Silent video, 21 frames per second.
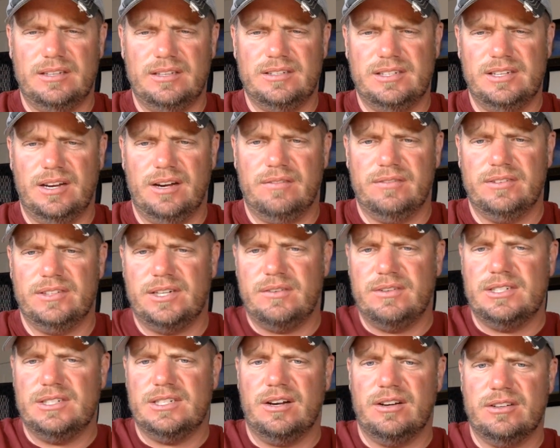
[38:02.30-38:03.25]

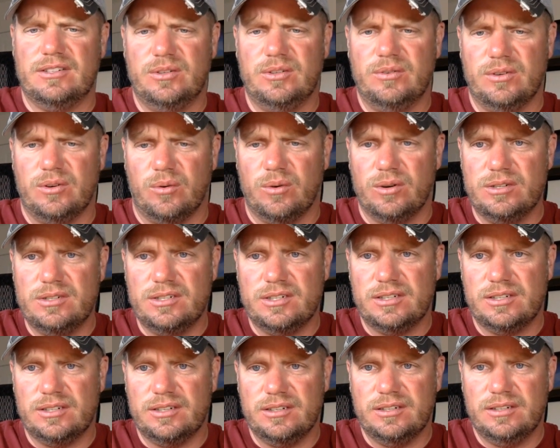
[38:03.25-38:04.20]
Chevy ZR2 in
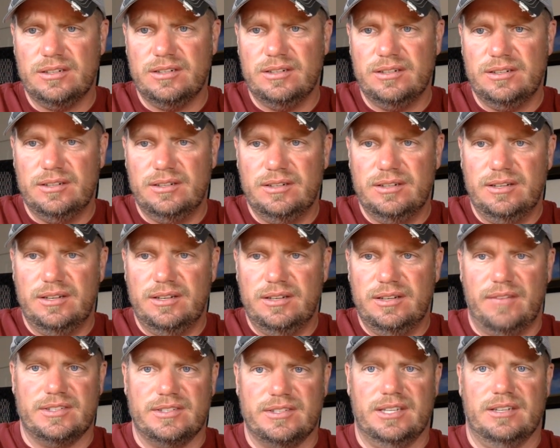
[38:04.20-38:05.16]
orange?
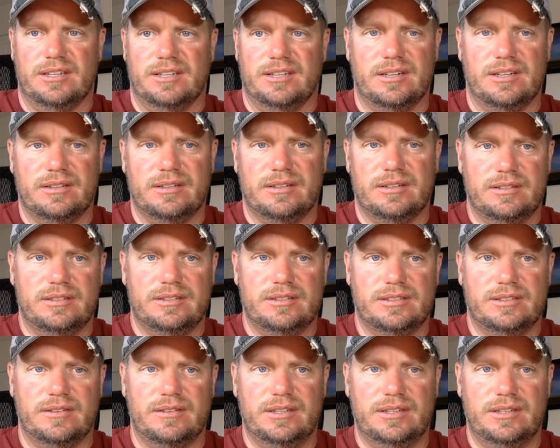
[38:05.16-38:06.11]
I haven't seen this yet.
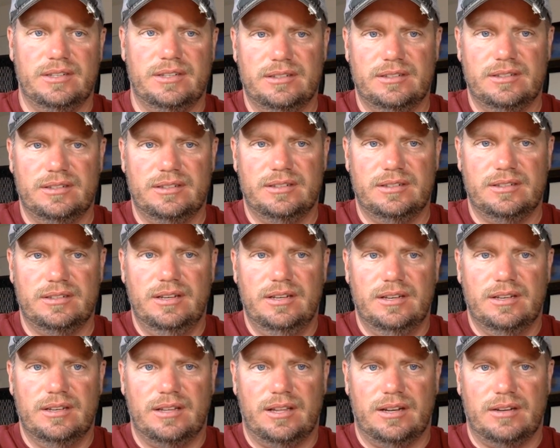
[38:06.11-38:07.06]
Chevy
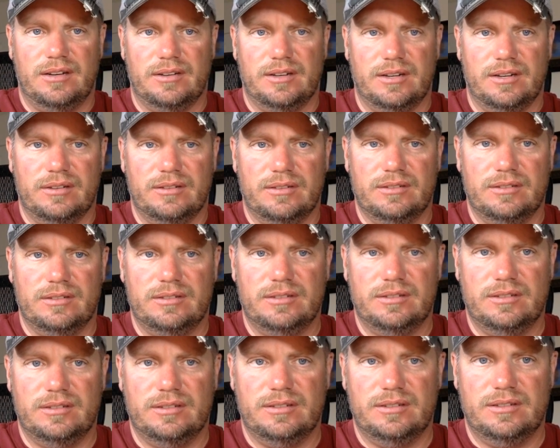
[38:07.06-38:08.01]
Colorado.
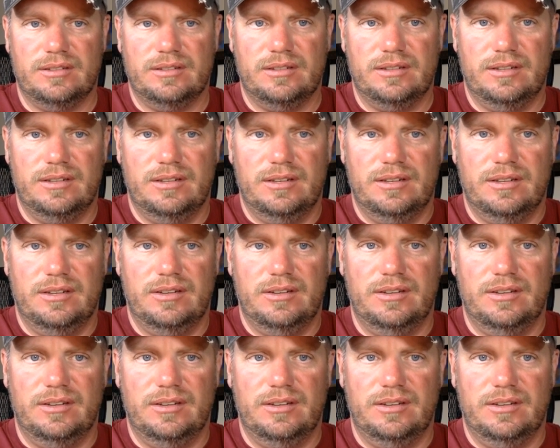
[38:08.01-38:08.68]
You